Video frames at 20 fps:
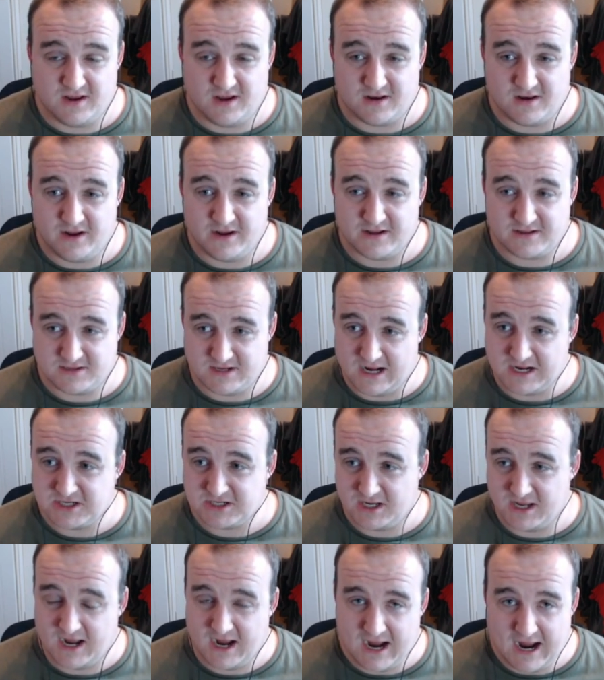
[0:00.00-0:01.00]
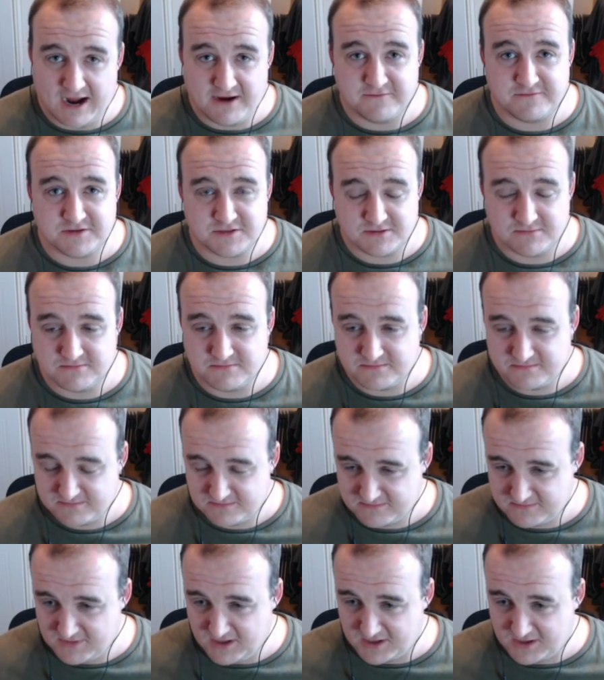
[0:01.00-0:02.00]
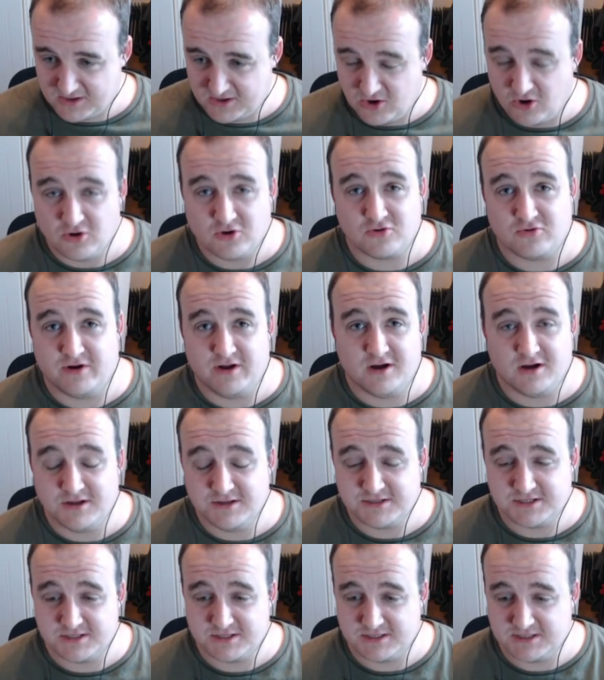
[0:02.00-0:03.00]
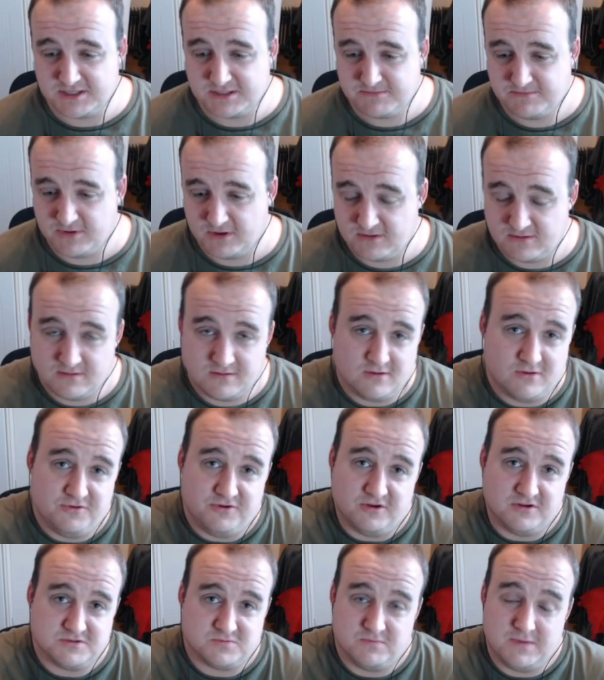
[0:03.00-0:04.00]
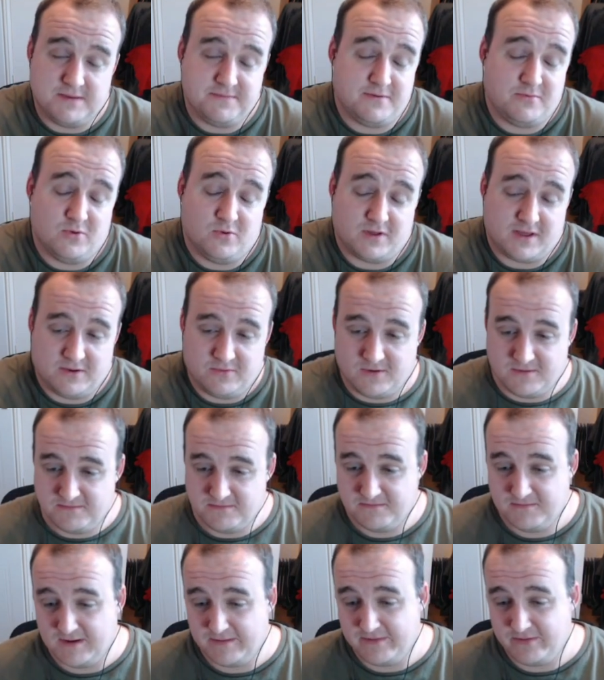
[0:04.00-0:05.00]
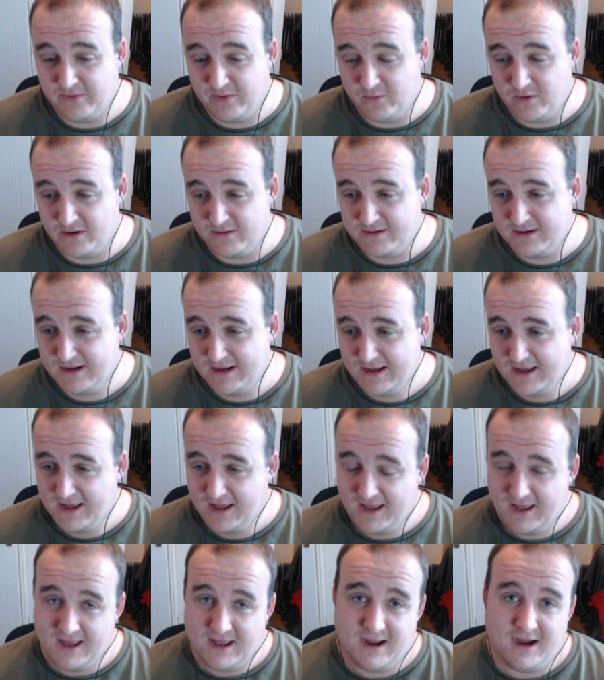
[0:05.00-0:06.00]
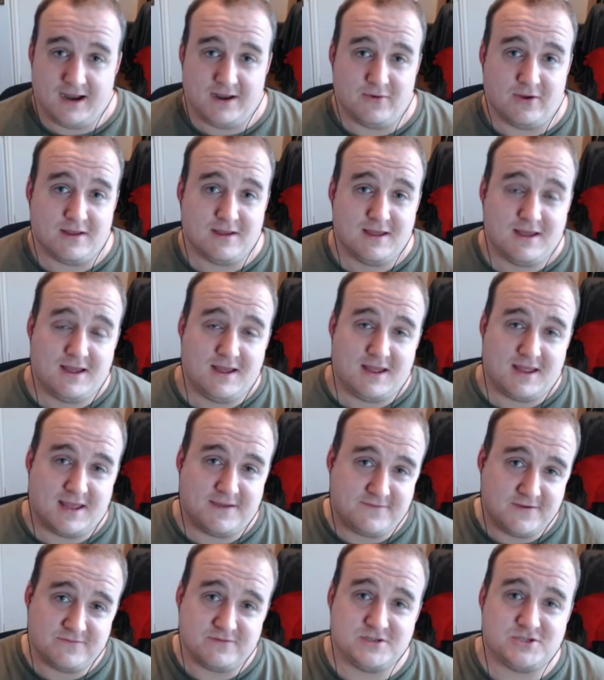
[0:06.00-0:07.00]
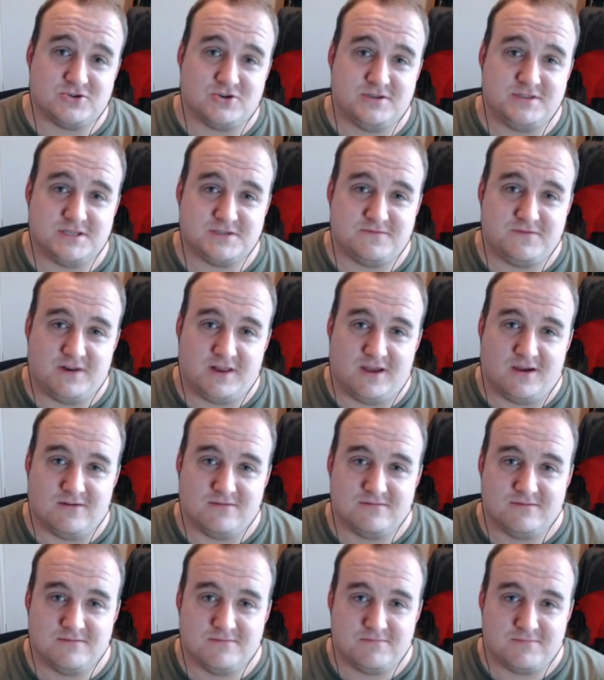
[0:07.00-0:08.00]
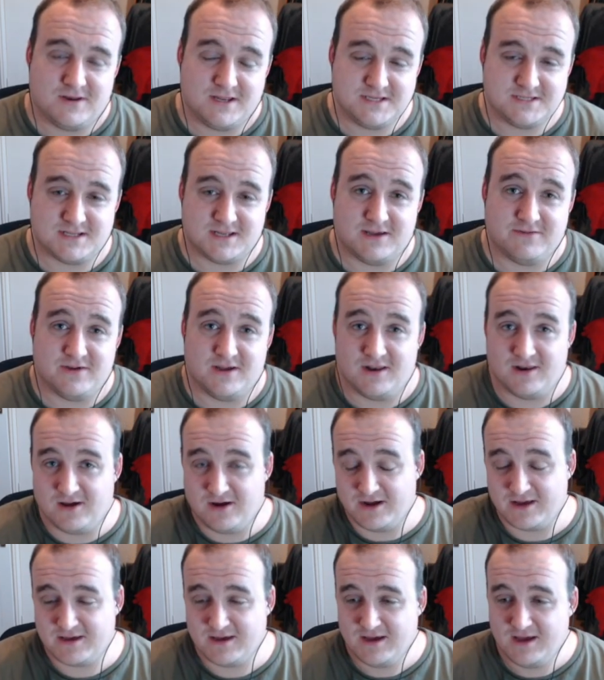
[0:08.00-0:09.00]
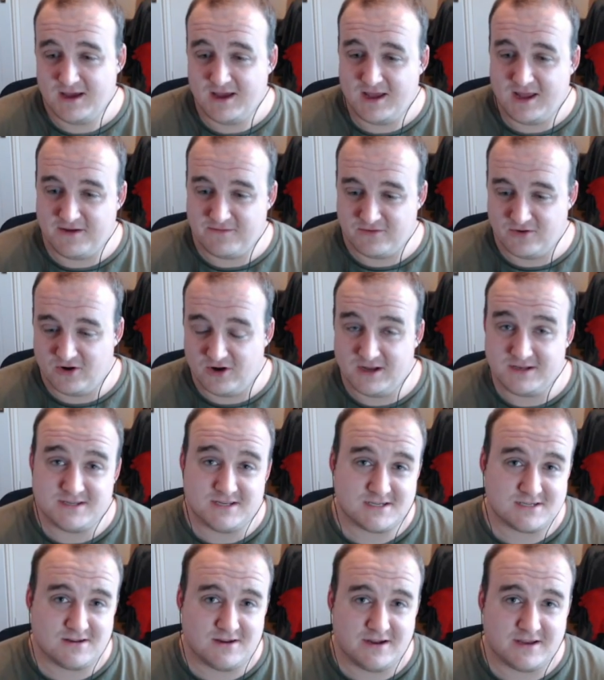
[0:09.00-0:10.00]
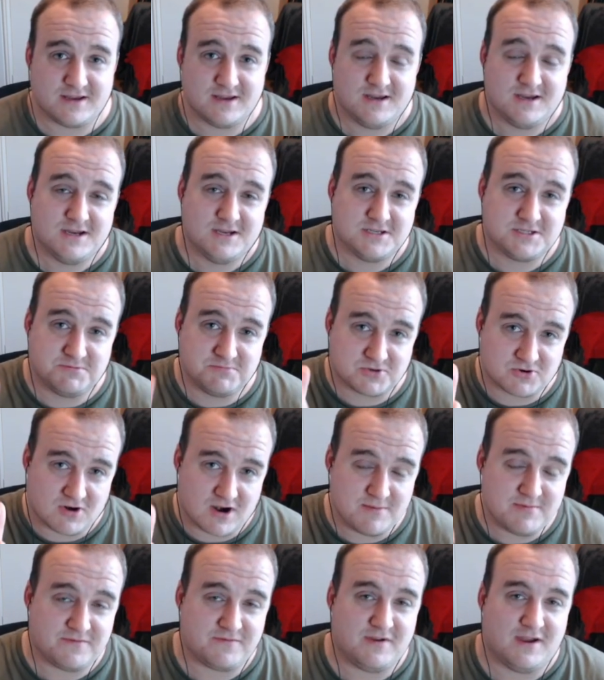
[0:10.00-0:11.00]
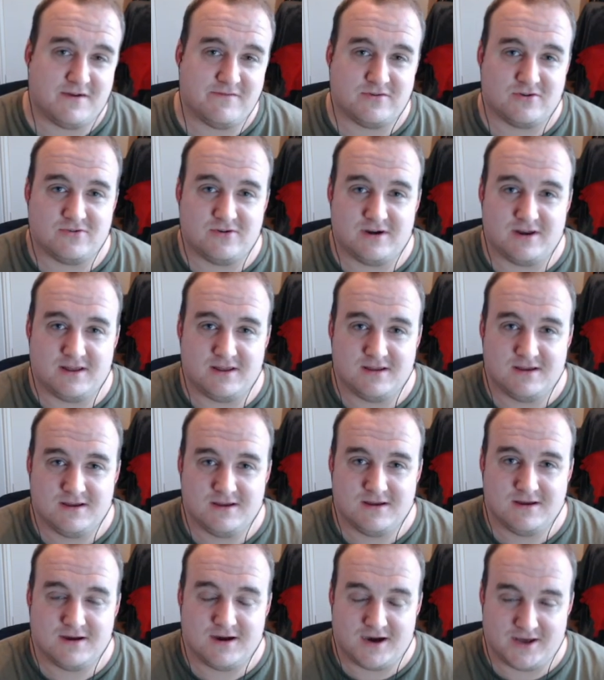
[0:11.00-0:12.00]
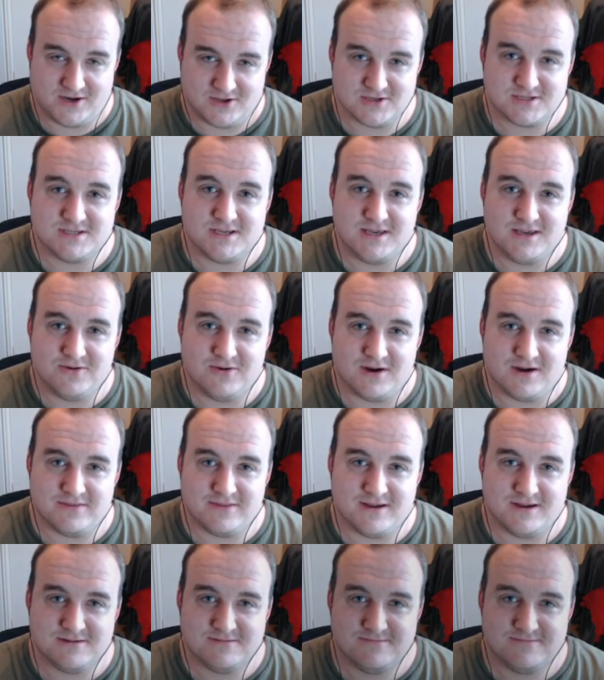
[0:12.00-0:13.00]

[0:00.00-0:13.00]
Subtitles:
I'd like to actually have a concrete answer to this, but who knows? Maybe we'll get one, maybe we won't. Anyway, if you've enjoyed this video, please give it a like. If not, a dislike. Subscribe if you haven't already, and I'll see you out there.